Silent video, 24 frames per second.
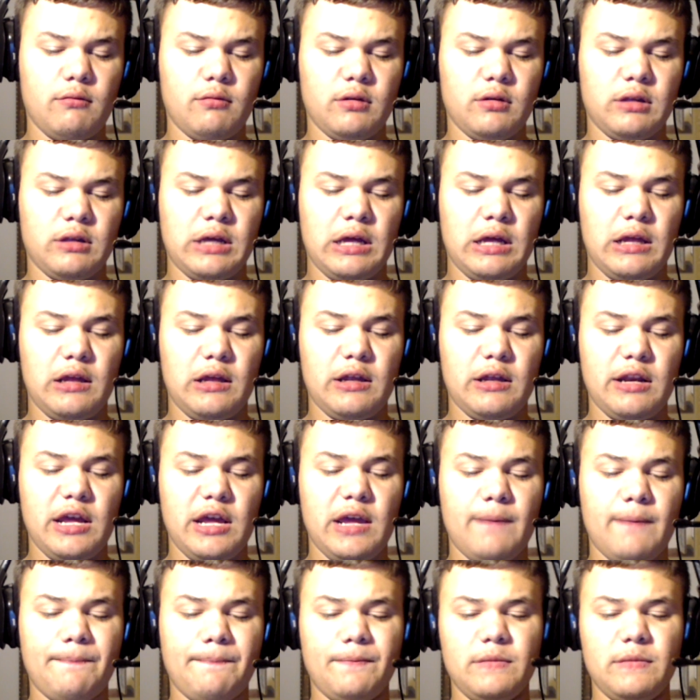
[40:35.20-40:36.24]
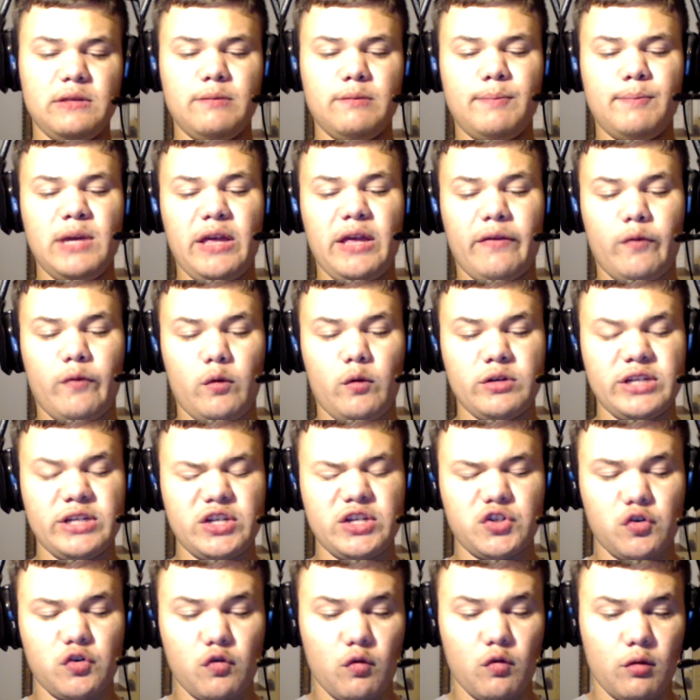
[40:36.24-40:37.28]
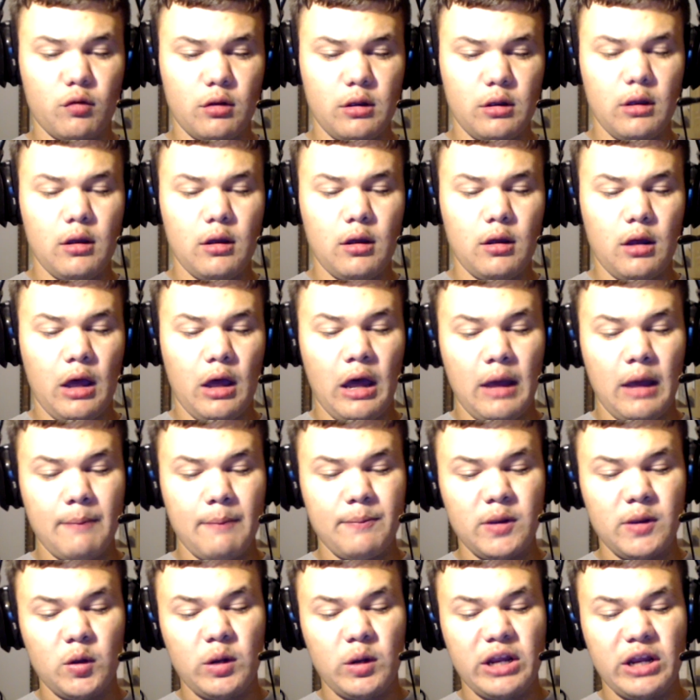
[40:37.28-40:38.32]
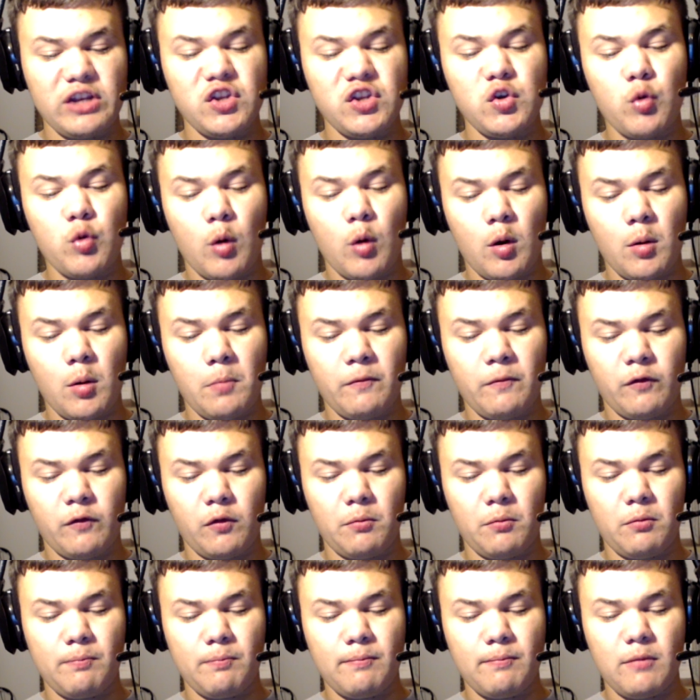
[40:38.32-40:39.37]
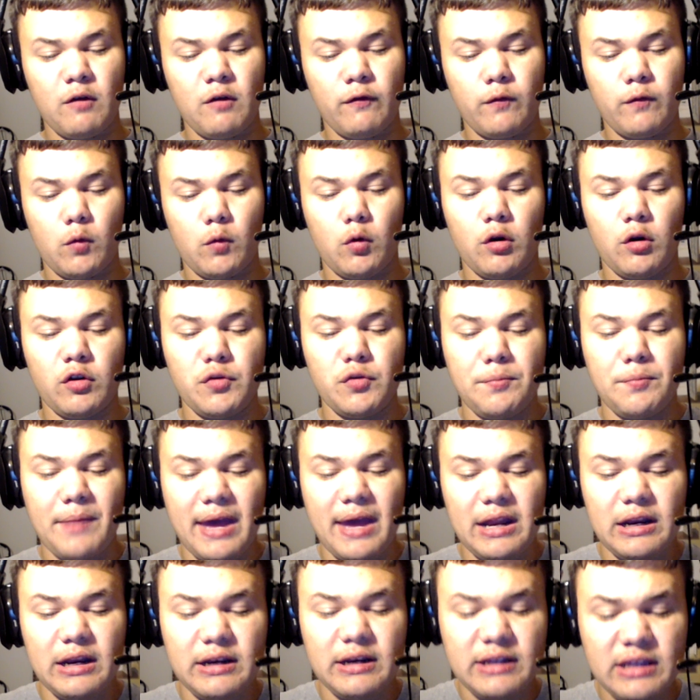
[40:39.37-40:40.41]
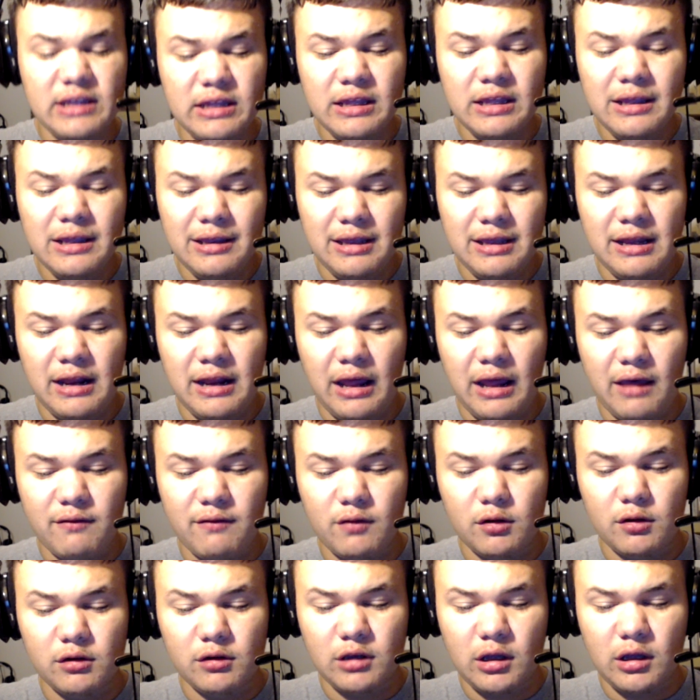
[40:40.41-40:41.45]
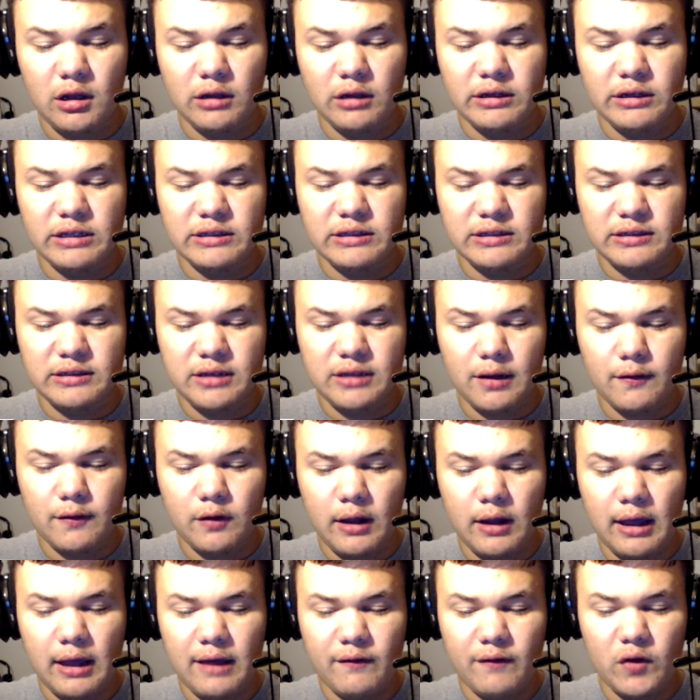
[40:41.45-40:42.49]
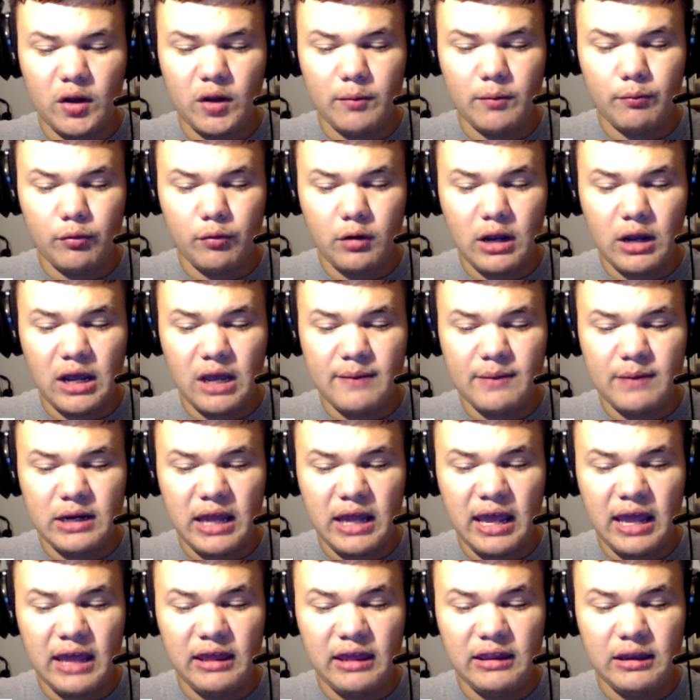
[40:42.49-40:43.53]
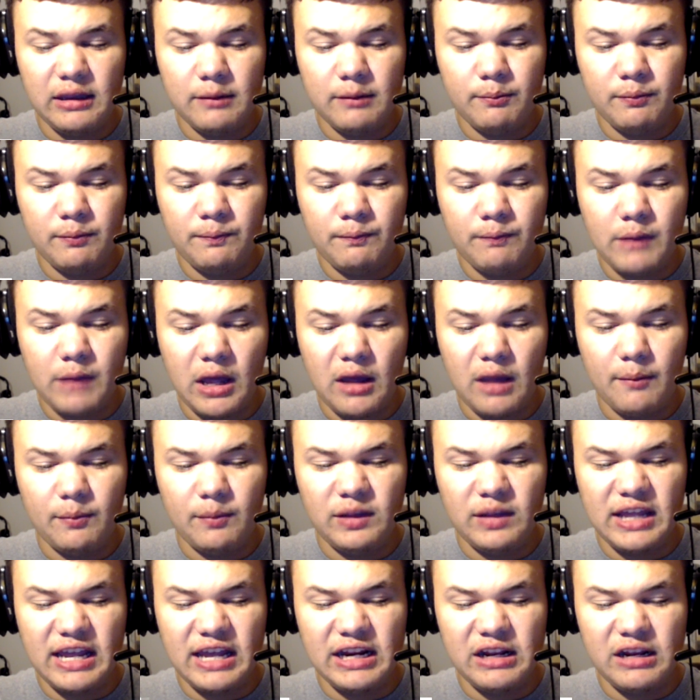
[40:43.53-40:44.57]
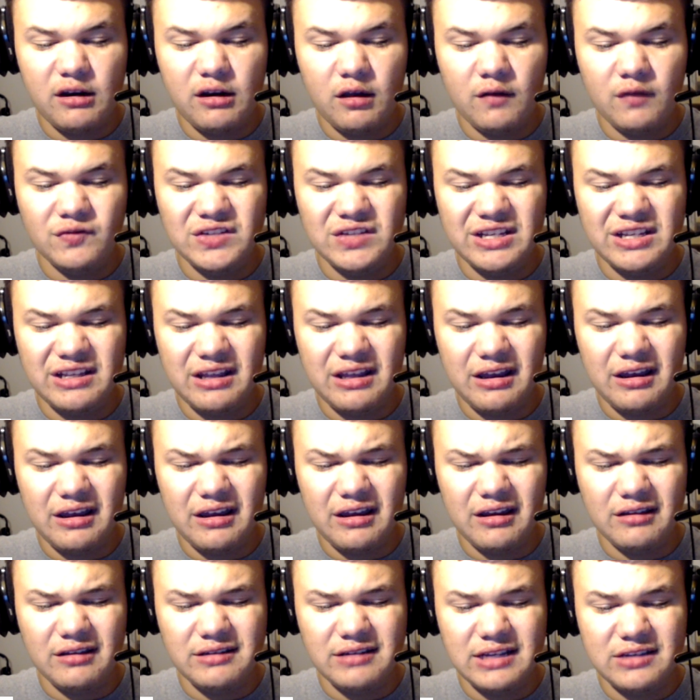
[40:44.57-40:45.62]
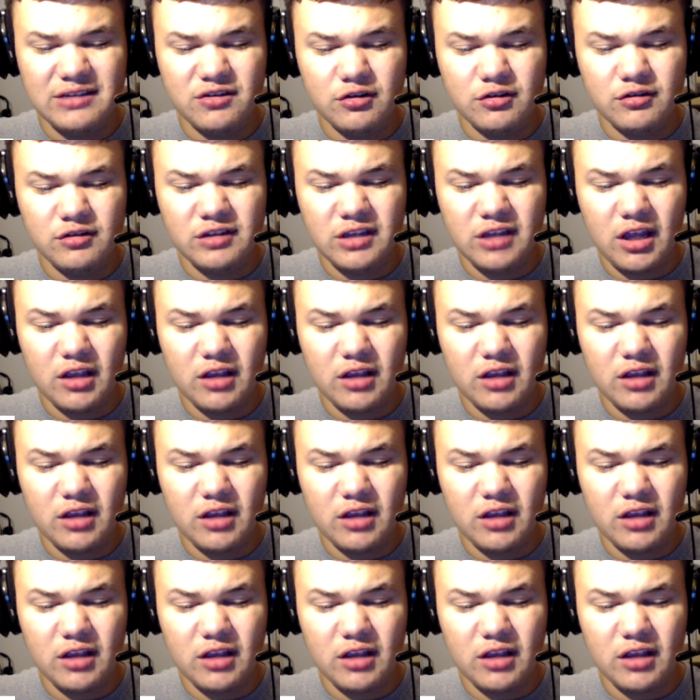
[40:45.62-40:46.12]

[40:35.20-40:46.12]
Colony, PS4 Digital. Build a new home for humanity in Avon Colony. Discover Avon Prime, an alien planet of deserts,